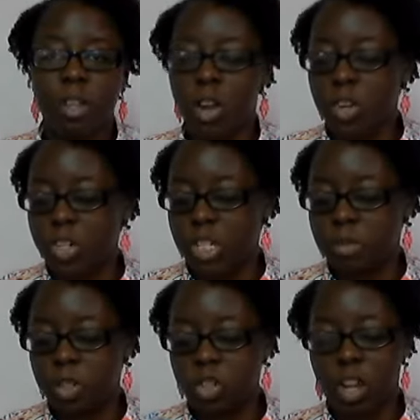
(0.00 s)
Hershey's
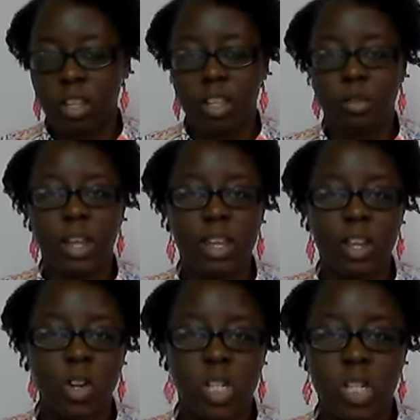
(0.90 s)
milk chocolate. When I get
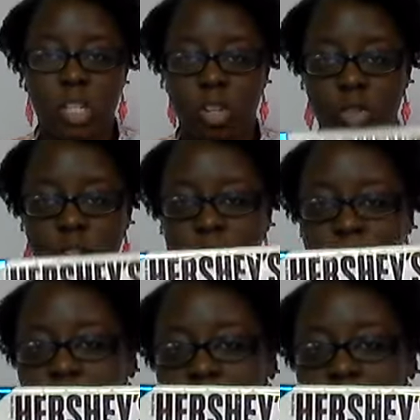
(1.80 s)
Hershey's, I usually get